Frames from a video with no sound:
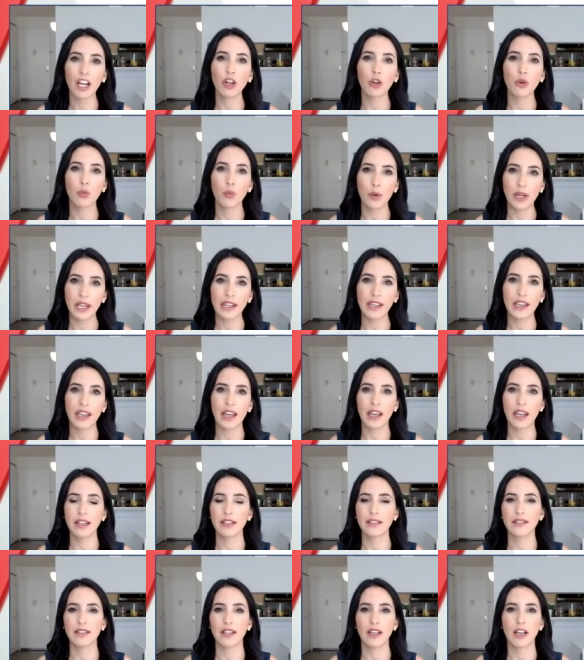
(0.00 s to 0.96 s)

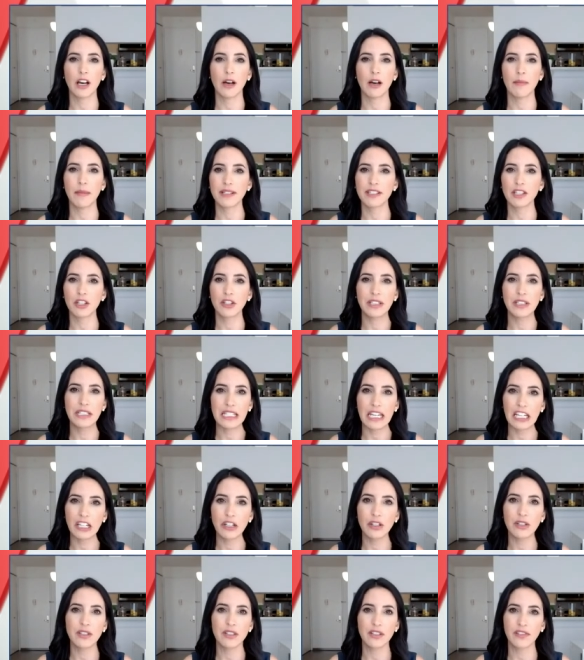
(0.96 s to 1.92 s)
weekend, uh, Hamas
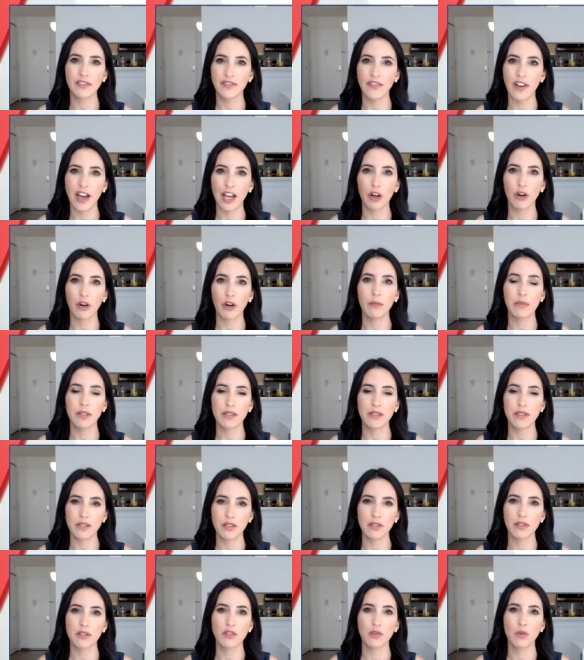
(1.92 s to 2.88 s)
continued to fire
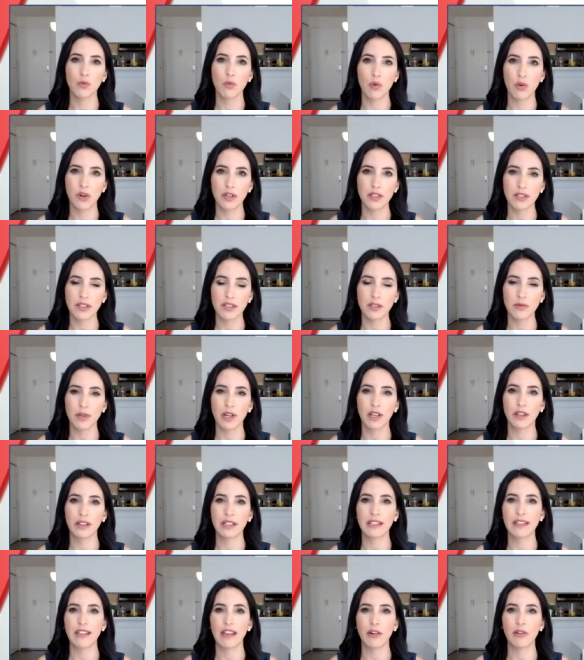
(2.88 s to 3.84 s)
missiles towards
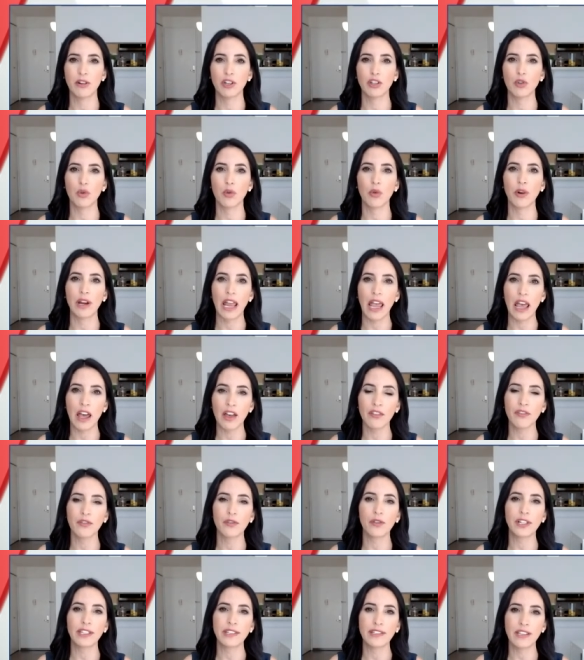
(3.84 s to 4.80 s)
Israeli territory
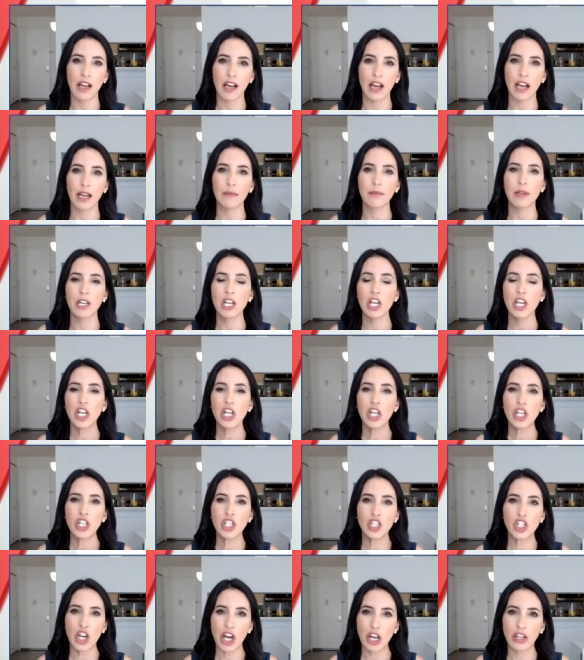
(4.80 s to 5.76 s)
every time
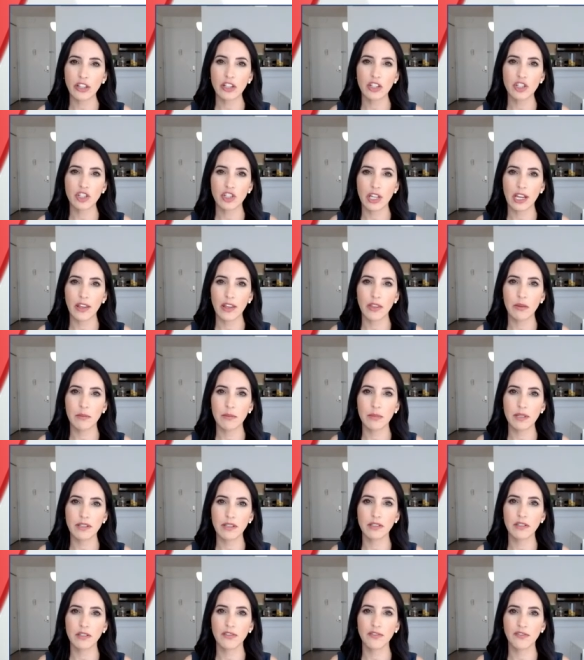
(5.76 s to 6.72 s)
challenging the
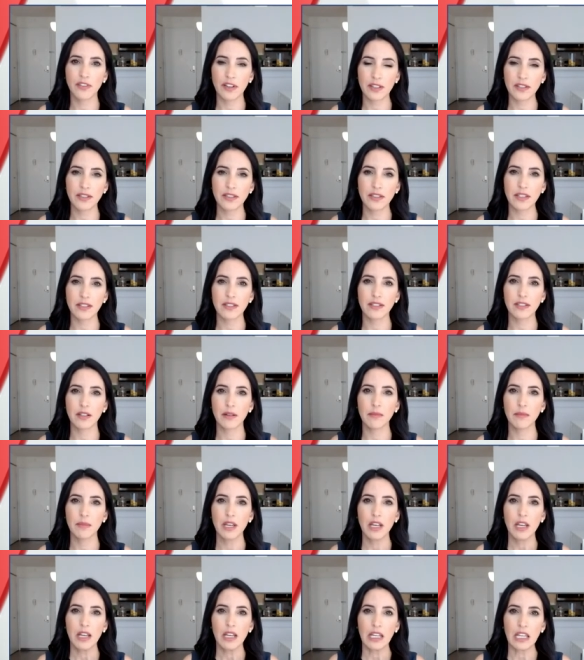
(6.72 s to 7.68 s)
missile defense
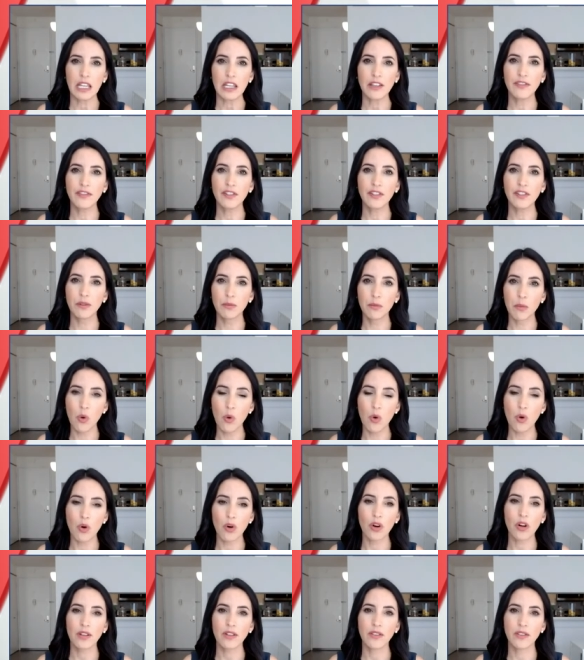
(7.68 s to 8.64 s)
system even
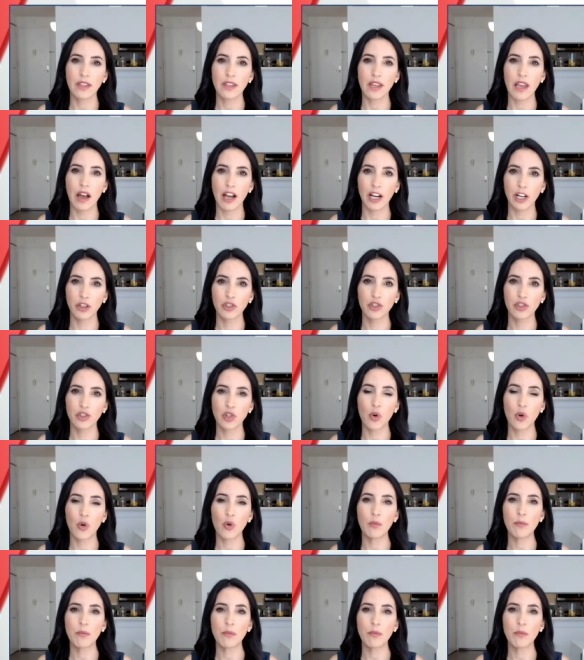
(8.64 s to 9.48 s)
more. The Iron Dome,